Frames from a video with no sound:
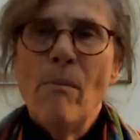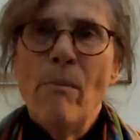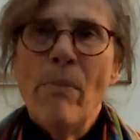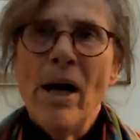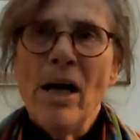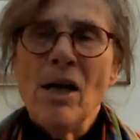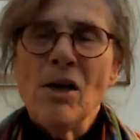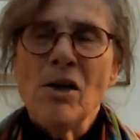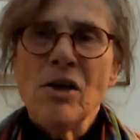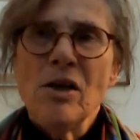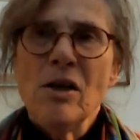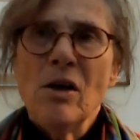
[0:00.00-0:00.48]

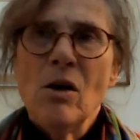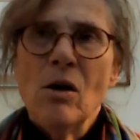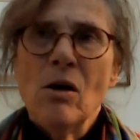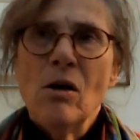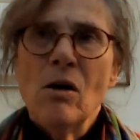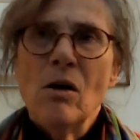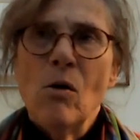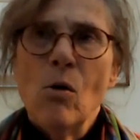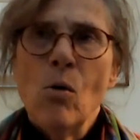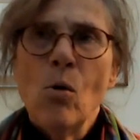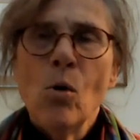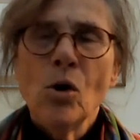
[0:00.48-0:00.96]
But
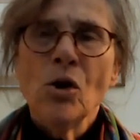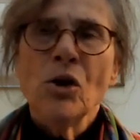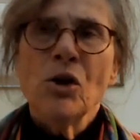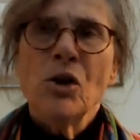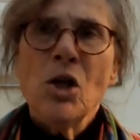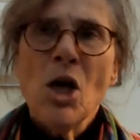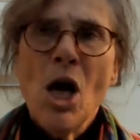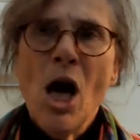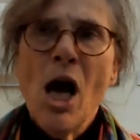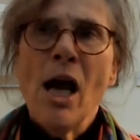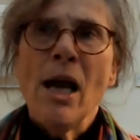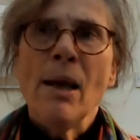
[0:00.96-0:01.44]
all the
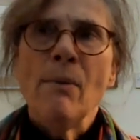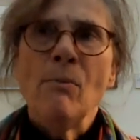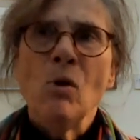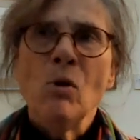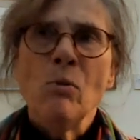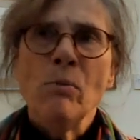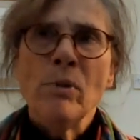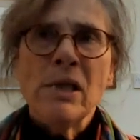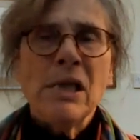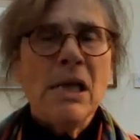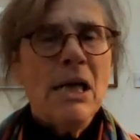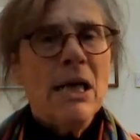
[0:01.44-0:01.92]
time
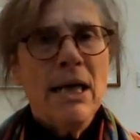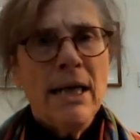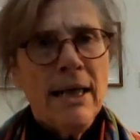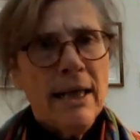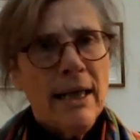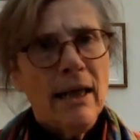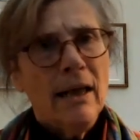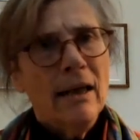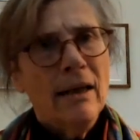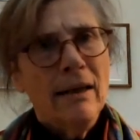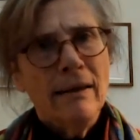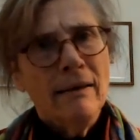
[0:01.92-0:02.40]
you must
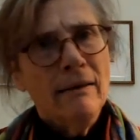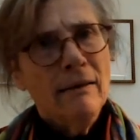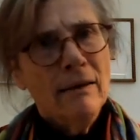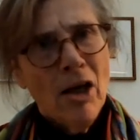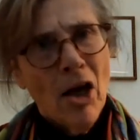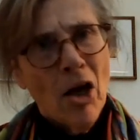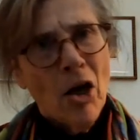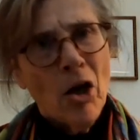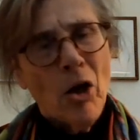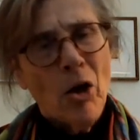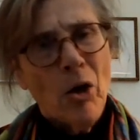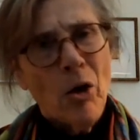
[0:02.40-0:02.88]
clinically
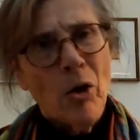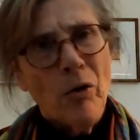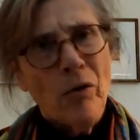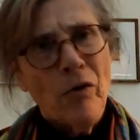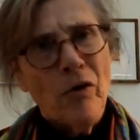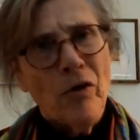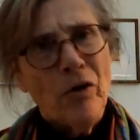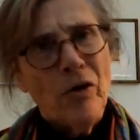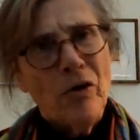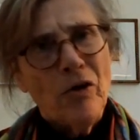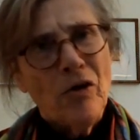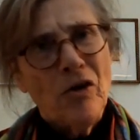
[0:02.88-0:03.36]

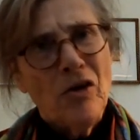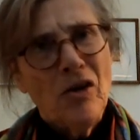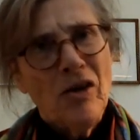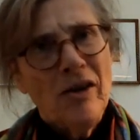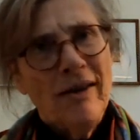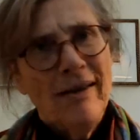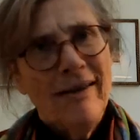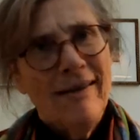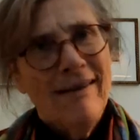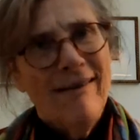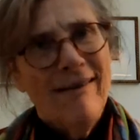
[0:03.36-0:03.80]
know that